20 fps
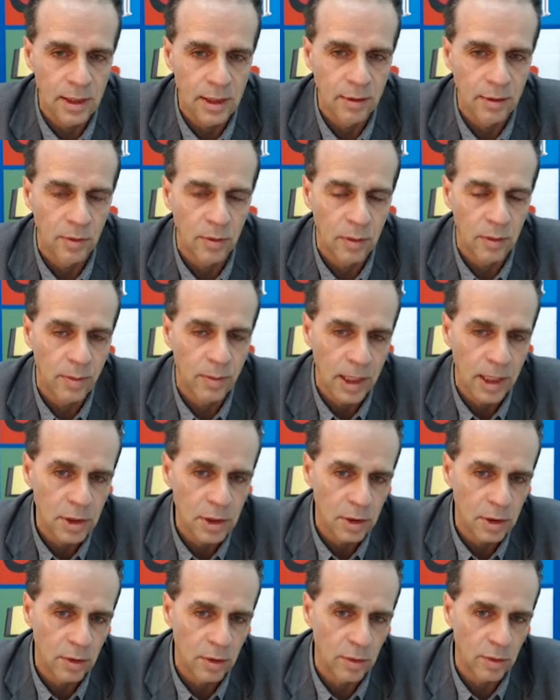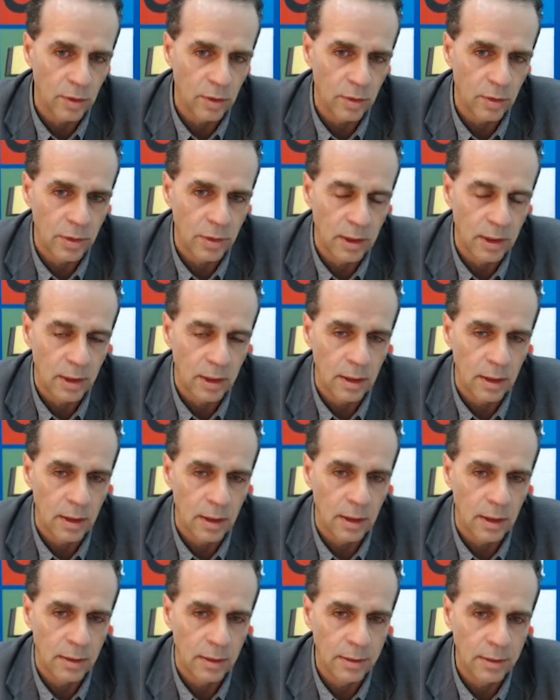with the patient or with the
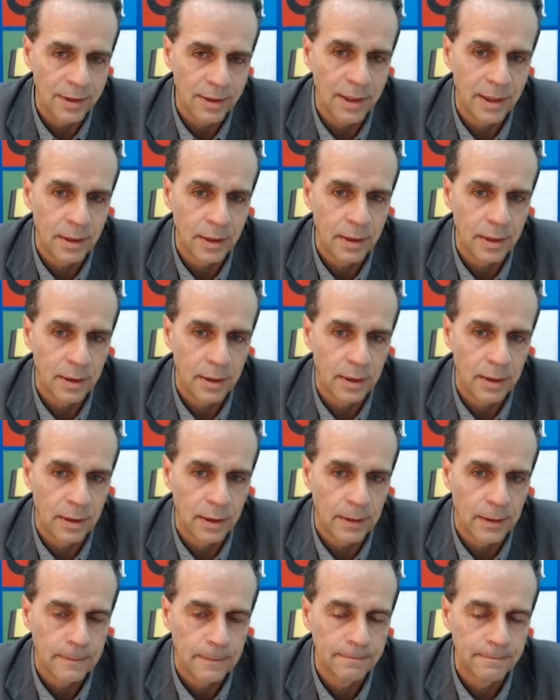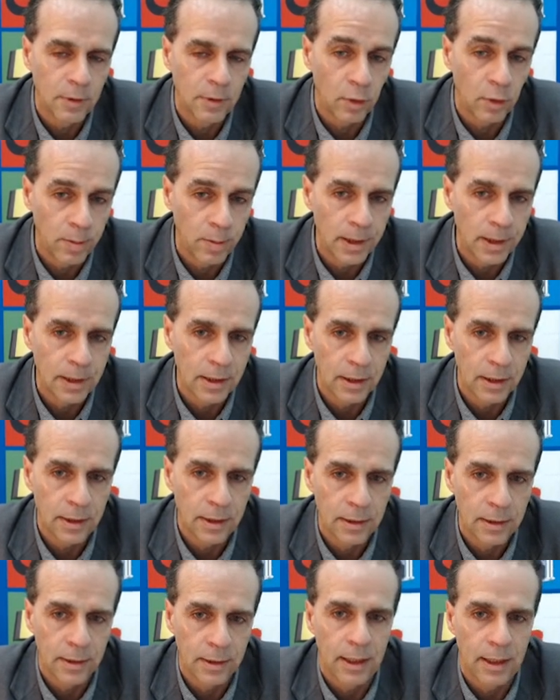clinical or
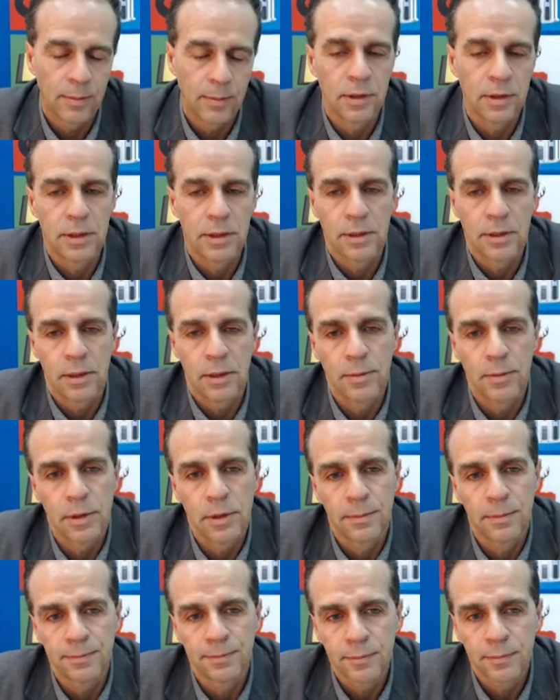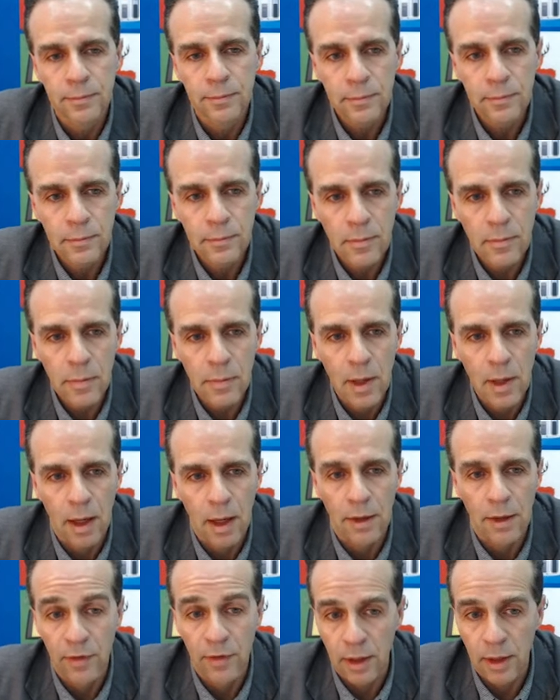preclinical animal systems are
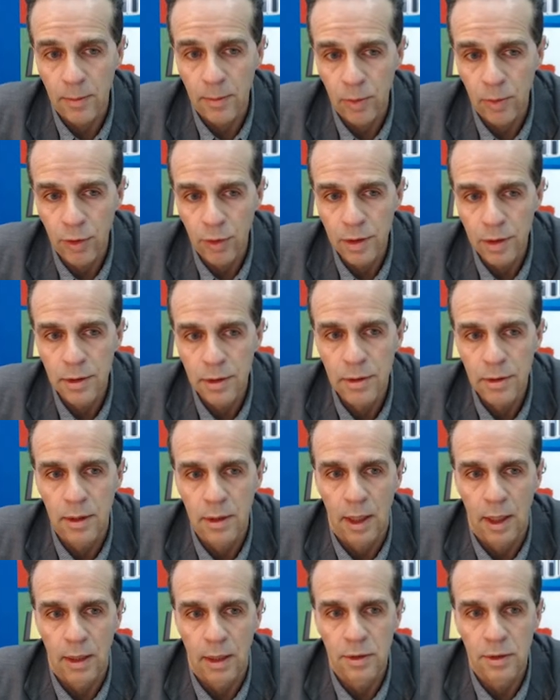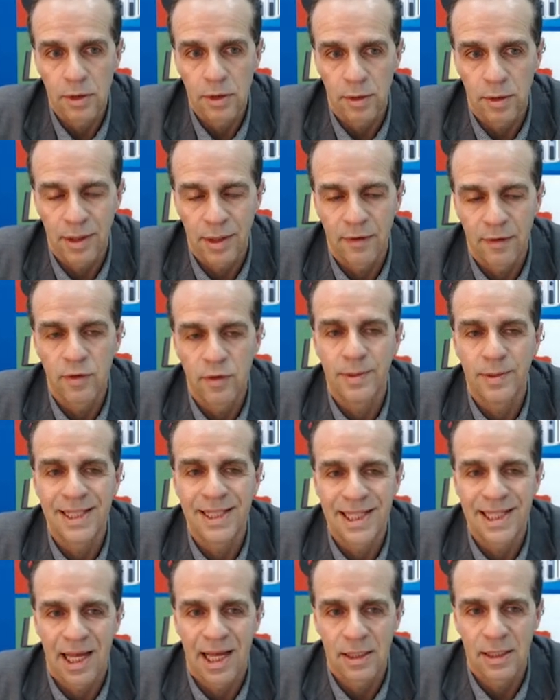very important, and so they have to be
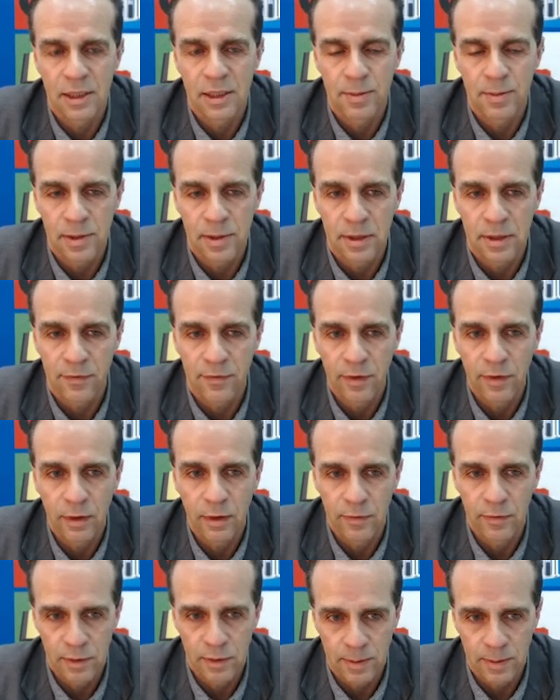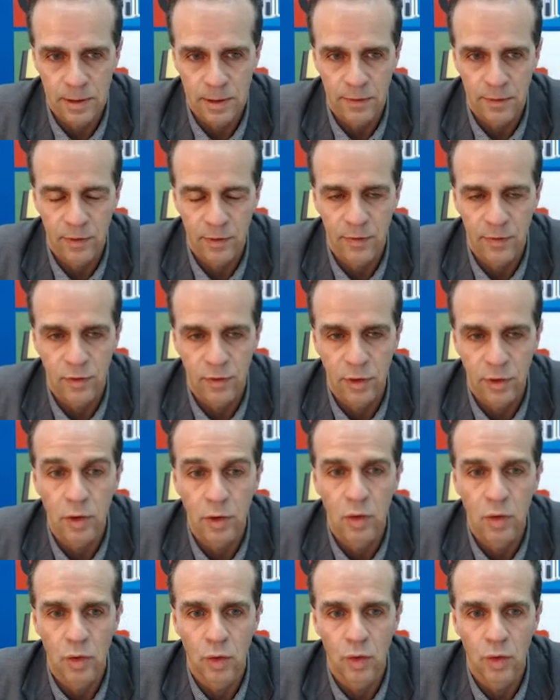task specific for the
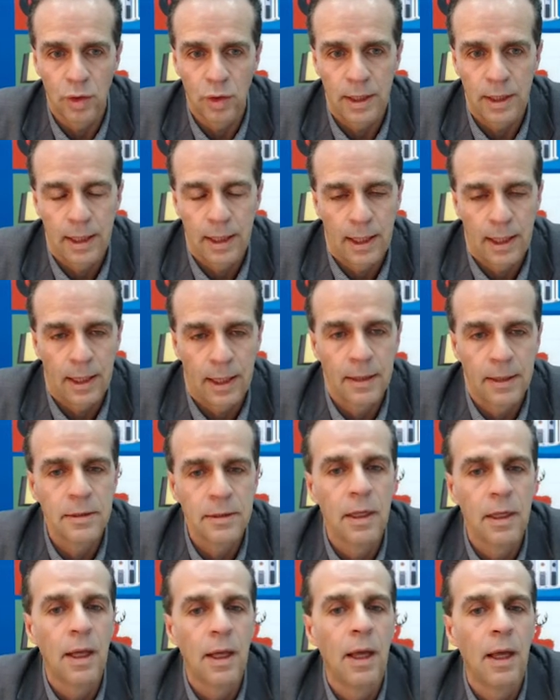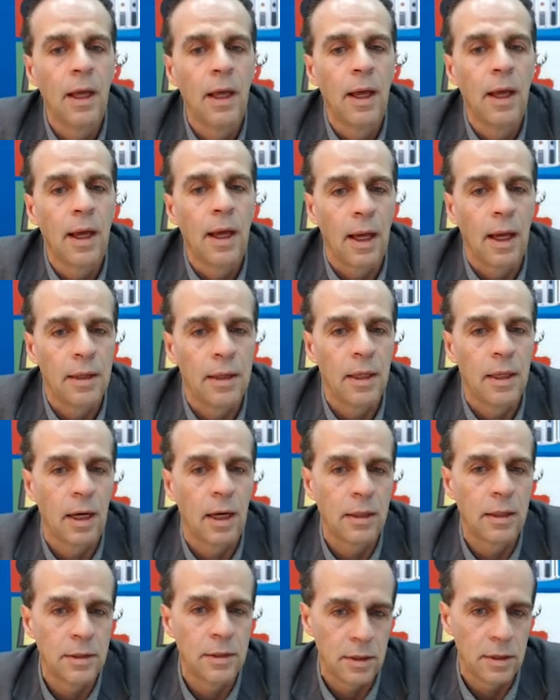goal at hand, and they're
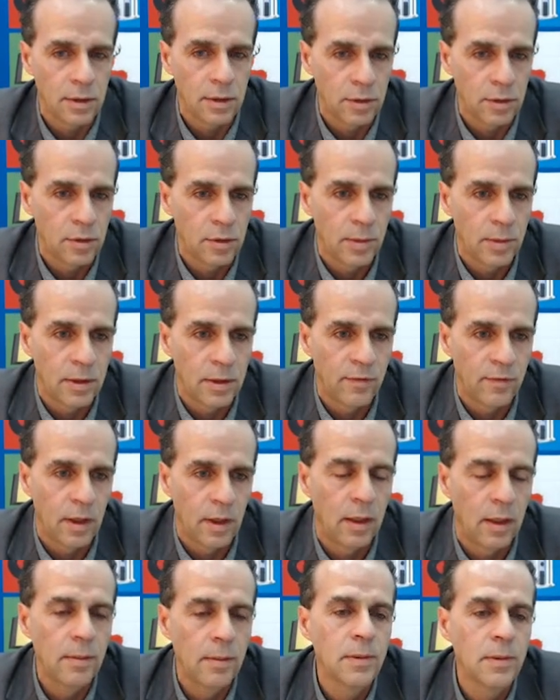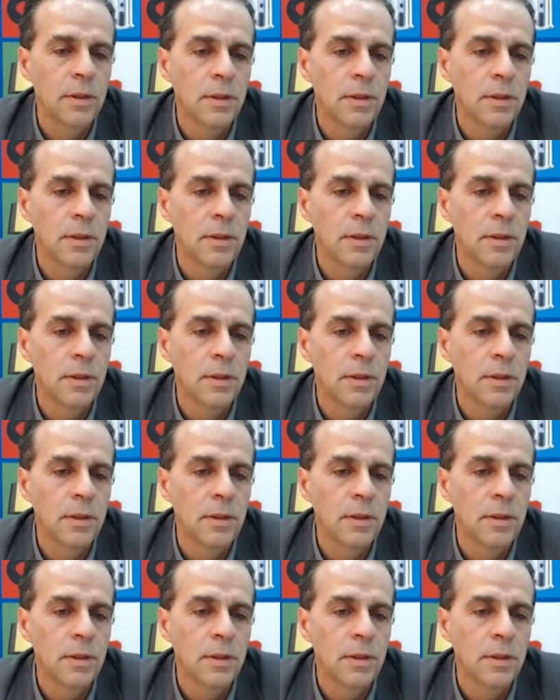continuing to be developed.